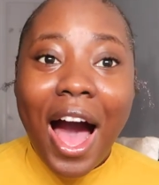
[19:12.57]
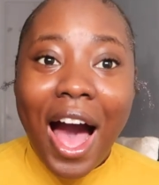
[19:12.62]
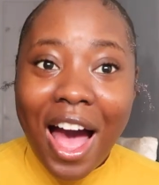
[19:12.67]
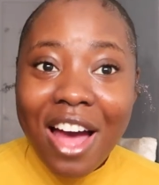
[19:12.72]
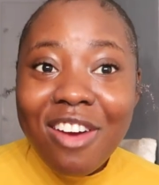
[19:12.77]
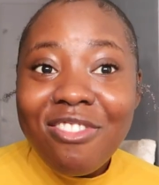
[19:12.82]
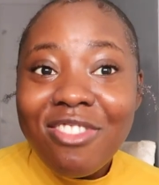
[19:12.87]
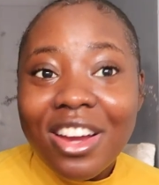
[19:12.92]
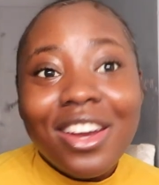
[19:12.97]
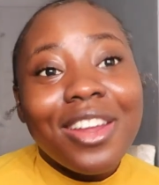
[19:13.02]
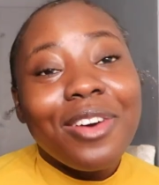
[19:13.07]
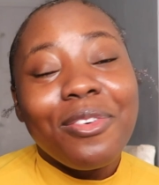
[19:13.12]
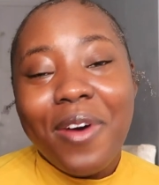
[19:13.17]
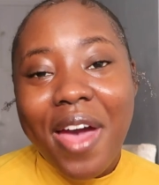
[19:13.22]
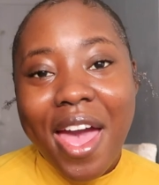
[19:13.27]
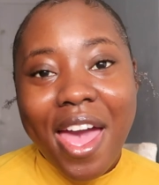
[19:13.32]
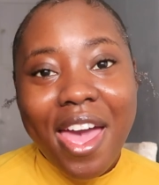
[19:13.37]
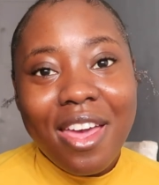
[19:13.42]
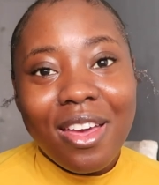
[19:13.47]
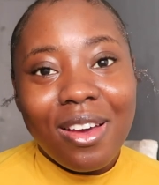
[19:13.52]
I run
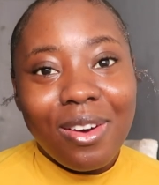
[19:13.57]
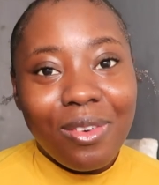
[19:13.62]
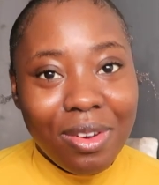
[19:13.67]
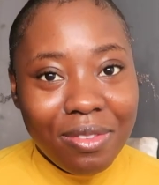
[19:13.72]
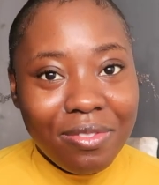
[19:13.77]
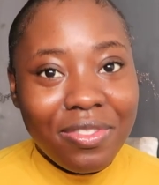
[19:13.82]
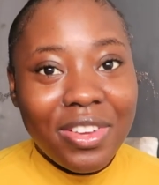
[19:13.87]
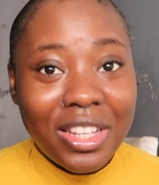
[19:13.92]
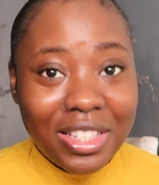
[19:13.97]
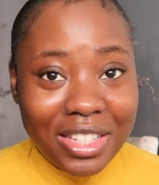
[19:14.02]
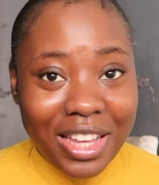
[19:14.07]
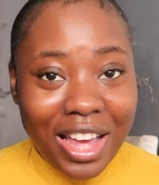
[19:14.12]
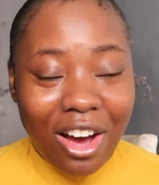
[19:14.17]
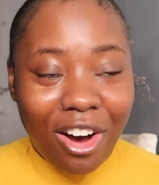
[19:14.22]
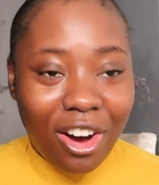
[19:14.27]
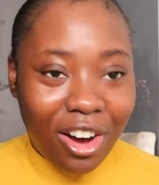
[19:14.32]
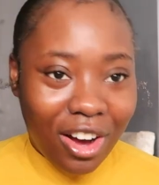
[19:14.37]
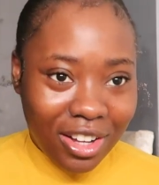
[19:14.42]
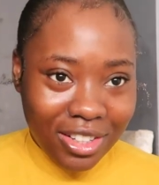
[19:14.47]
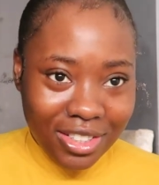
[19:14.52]
away when things get
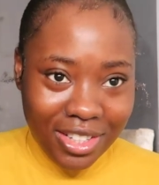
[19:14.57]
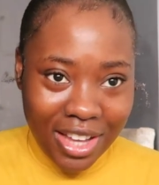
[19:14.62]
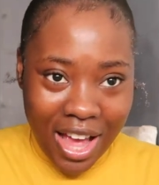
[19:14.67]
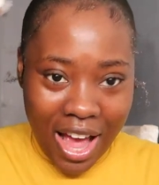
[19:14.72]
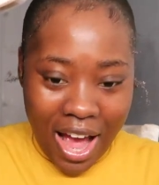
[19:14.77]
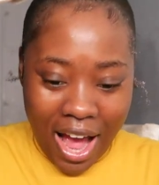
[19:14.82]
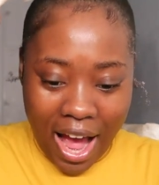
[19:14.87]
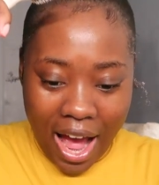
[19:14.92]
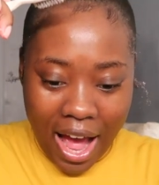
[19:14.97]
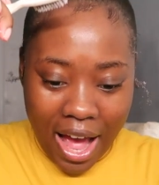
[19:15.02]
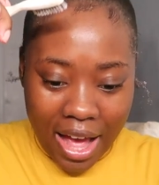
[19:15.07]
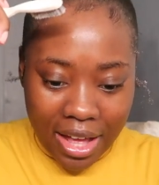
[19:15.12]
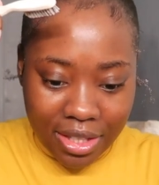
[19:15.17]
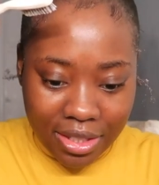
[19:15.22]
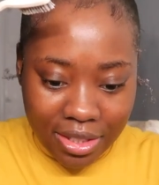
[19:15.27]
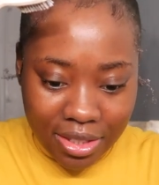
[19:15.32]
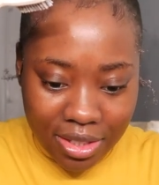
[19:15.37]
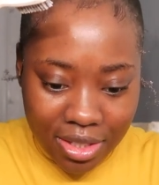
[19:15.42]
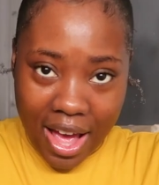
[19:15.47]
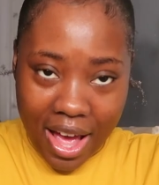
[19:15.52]
hard,
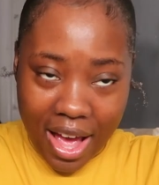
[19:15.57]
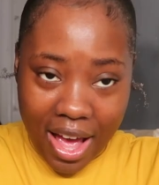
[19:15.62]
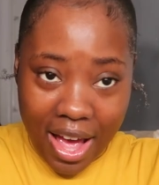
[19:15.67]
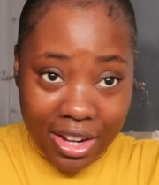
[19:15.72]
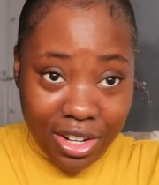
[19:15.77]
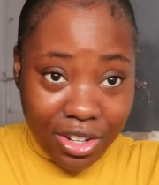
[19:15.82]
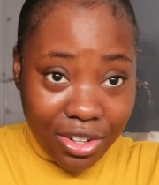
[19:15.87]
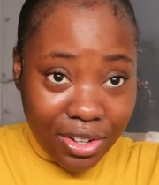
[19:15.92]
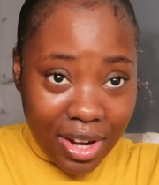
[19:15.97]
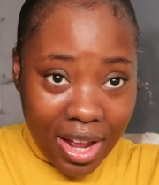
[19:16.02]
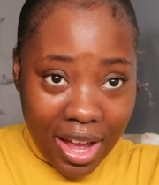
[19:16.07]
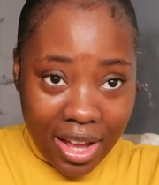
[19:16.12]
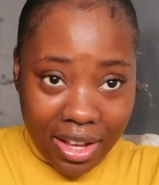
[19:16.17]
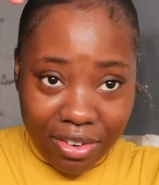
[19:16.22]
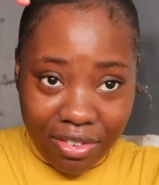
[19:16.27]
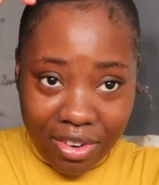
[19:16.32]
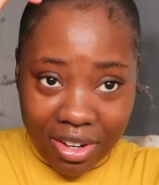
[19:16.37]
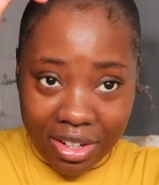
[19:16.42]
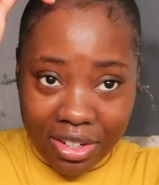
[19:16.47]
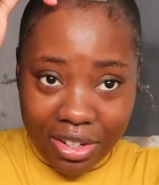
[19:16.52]
and I don't
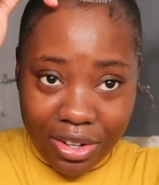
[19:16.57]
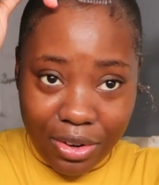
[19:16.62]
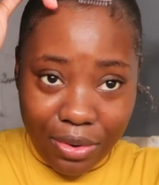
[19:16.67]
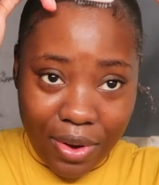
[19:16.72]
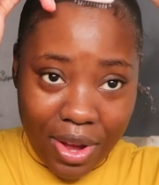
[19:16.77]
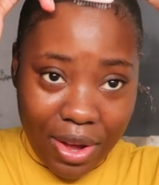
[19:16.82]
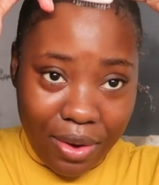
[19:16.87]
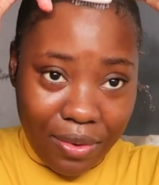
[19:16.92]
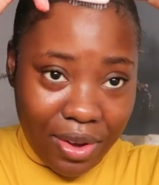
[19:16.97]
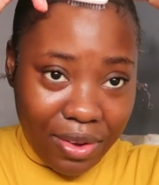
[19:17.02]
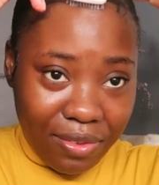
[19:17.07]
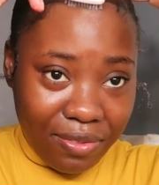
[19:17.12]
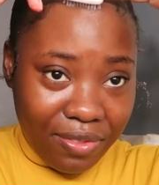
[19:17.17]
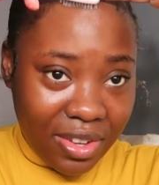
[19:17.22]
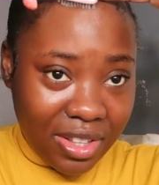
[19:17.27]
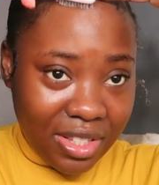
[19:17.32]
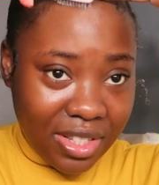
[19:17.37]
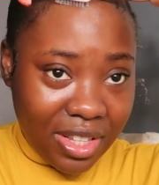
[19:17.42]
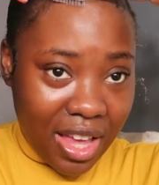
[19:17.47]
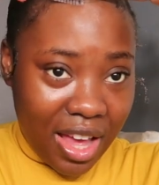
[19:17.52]
like running away when
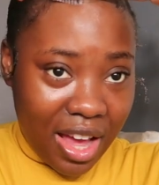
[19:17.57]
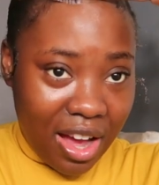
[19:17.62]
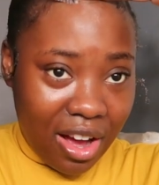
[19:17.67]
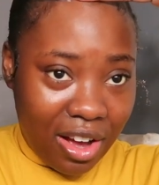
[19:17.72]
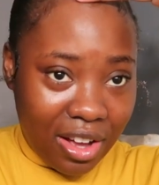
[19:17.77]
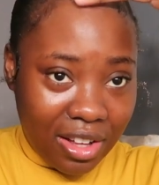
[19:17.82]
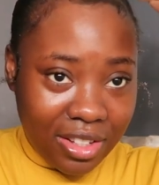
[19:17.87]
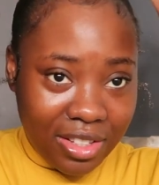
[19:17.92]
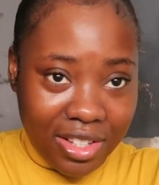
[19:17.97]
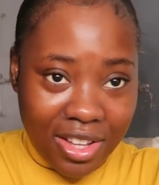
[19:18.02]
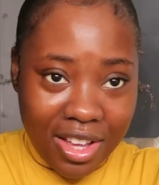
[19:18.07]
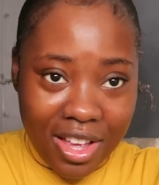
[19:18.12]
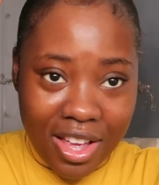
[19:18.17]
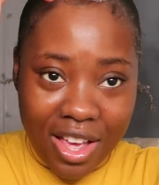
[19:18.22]
things get hard.